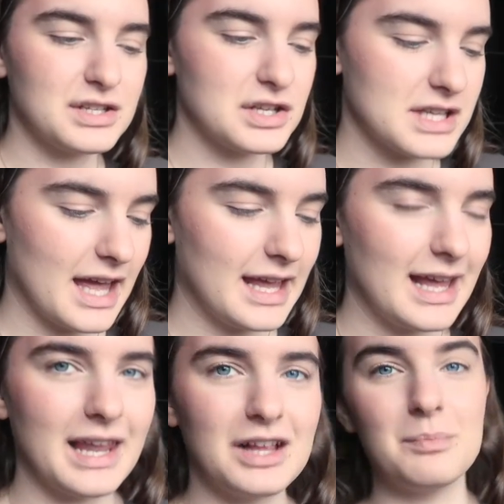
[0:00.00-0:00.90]
It's just getting
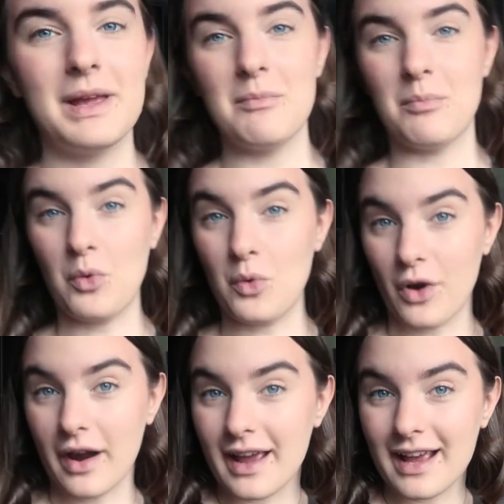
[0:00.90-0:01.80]
a little bit
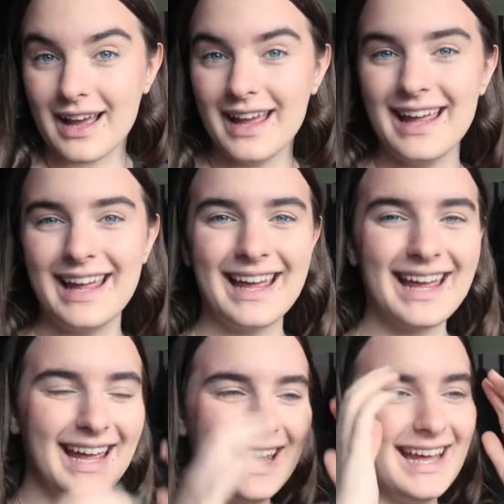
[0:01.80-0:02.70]
boring.
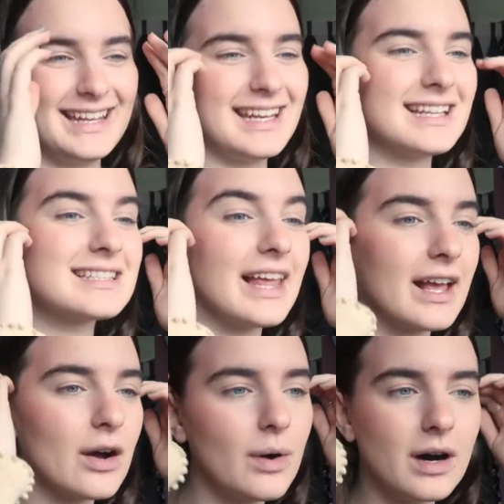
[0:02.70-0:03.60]
That it's
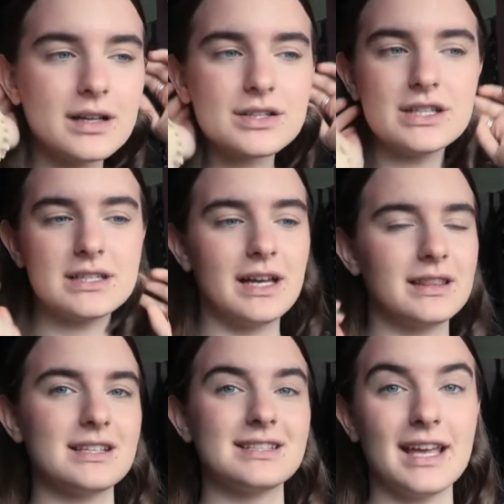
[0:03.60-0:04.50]
like, oh, Archie's
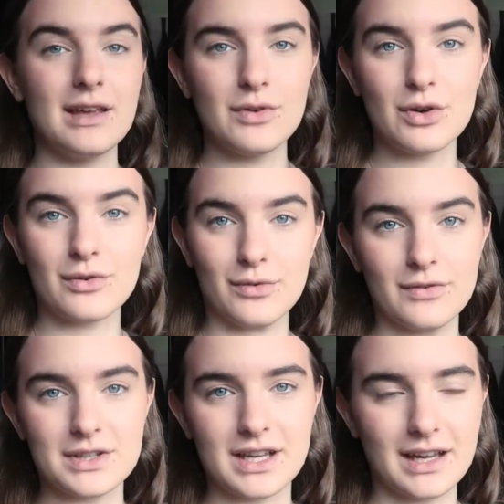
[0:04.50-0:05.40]
like the saviour of
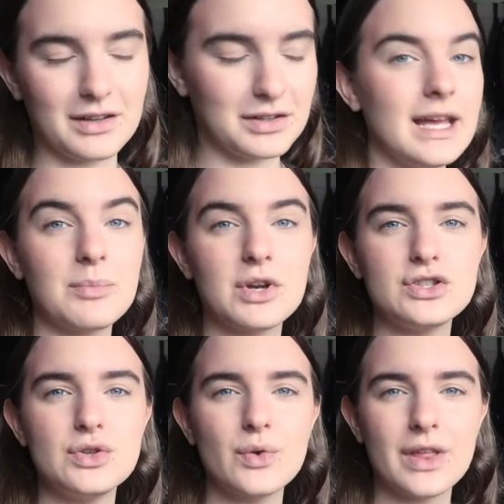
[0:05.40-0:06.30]
Riverdale. Yeah, I'm gonna
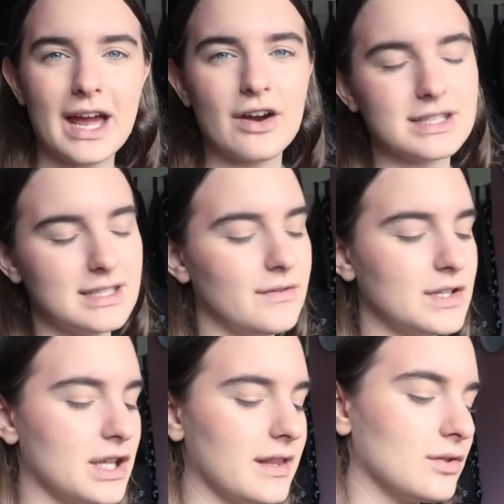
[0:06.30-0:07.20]
do all the characters
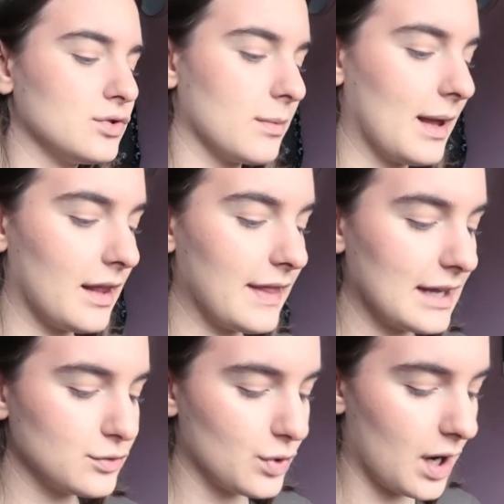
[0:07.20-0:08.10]
individually, and then I'll talk about like the
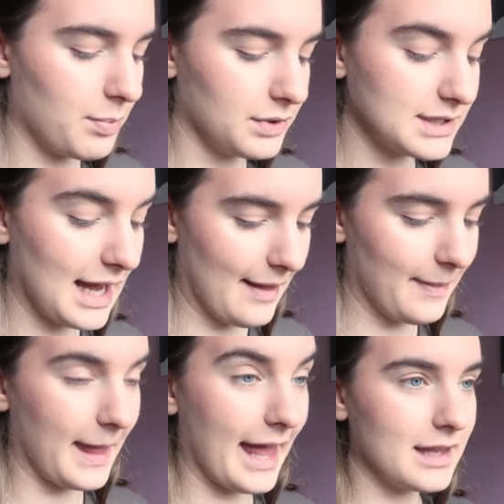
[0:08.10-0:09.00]
actual couples at
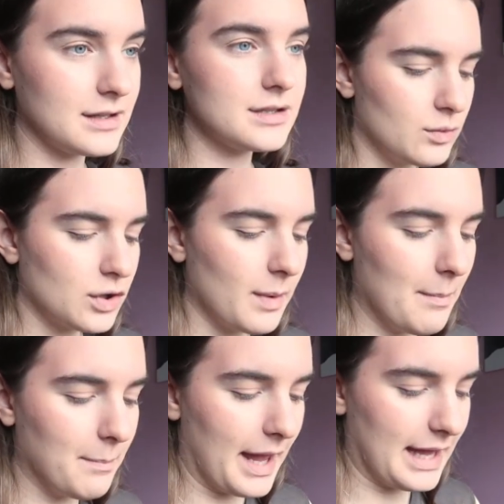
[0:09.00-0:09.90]
the end. We'll talk
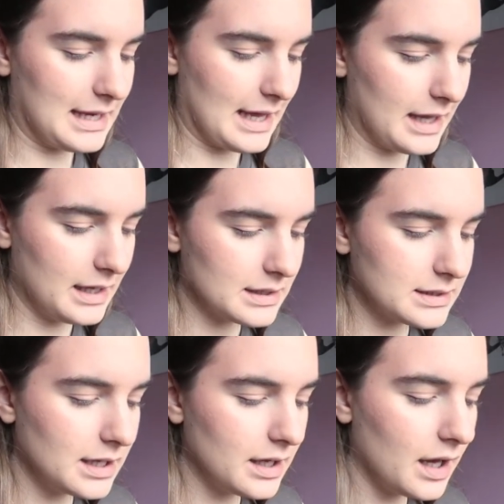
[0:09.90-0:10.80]
about Betty next.